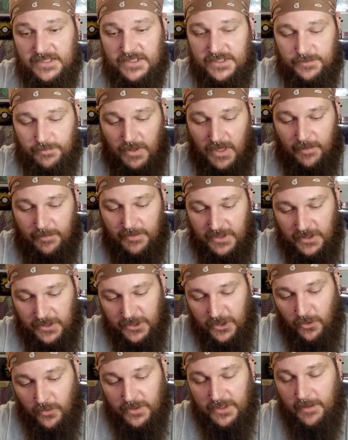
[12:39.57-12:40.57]
is probably going to
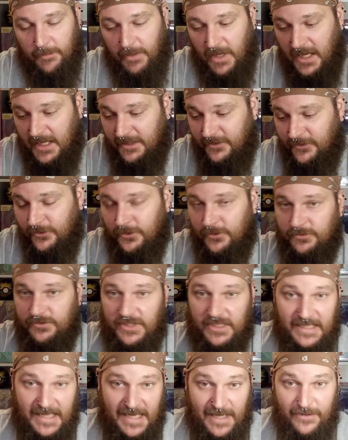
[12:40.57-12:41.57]
go in a binder
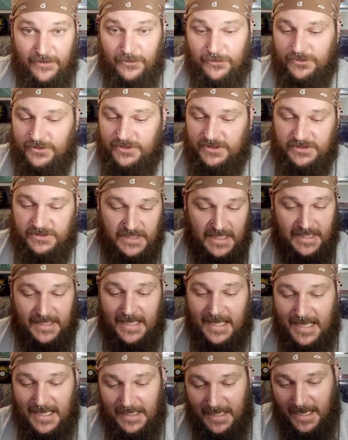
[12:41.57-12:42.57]
together, since I
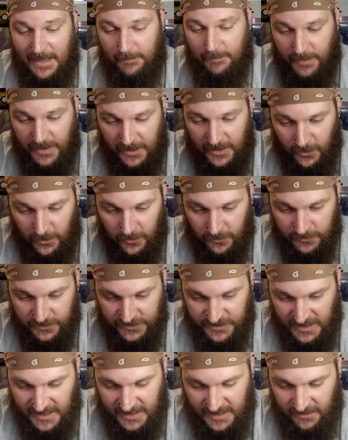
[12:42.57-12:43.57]
got a bigger
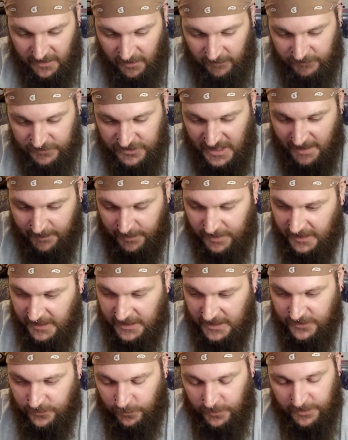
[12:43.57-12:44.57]
set of
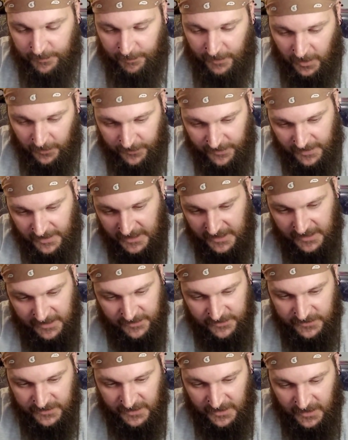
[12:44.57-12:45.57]
Japanese with both of these.
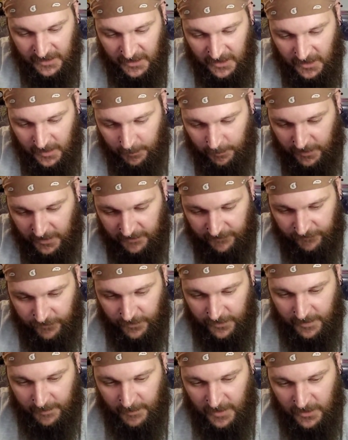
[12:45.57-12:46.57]
But for
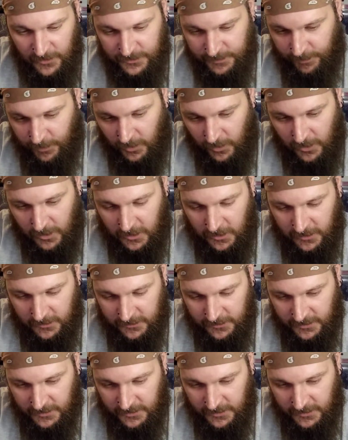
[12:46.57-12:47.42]
the most part,